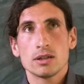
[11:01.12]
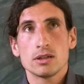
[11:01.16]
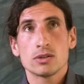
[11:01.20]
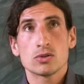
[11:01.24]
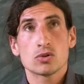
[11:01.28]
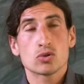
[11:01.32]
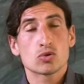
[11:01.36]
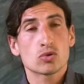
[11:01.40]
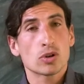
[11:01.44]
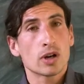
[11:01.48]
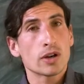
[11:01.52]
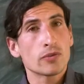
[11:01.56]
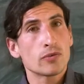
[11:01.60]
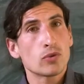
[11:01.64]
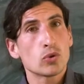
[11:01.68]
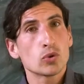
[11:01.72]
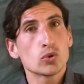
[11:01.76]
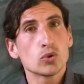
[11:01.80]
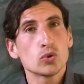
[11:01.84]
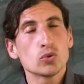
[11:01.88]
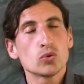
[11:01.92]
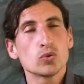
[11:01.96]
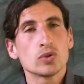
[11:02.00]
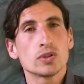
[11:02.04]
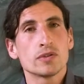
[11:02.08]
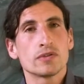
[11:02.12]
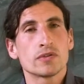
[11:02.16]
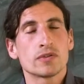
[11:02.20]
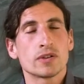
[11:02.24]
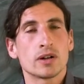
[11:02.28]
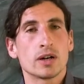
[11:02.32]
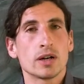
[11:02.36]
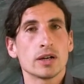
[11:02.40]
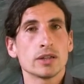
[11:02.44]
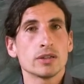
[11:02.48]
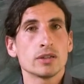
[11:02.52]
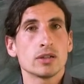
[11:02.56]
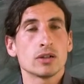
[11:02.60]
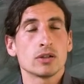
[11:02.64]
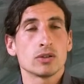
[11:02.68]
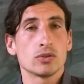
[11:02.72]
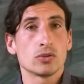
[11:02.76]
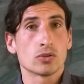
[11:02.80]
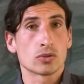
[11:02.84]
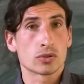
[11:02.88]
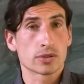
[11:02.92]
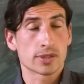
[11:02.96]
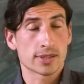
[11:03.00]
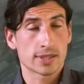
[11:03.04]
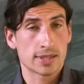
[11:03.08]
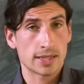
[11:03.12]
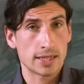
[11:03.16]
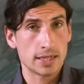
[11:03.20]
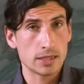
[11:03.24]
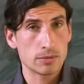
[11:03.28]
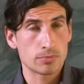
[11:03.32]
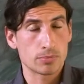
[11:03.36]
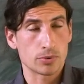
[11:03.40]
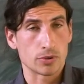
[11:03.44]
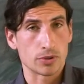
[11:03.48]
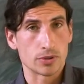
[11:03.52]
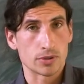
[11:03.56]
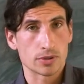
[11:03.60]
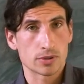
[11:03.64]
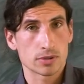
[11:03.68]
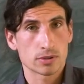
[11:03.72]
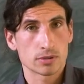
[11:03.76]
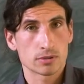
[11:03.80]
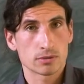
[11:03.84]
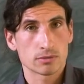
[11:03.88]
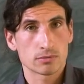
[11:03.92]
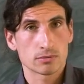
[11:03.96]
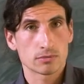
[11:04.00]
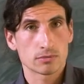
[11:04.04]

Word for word: is to try for you to define your standpoint,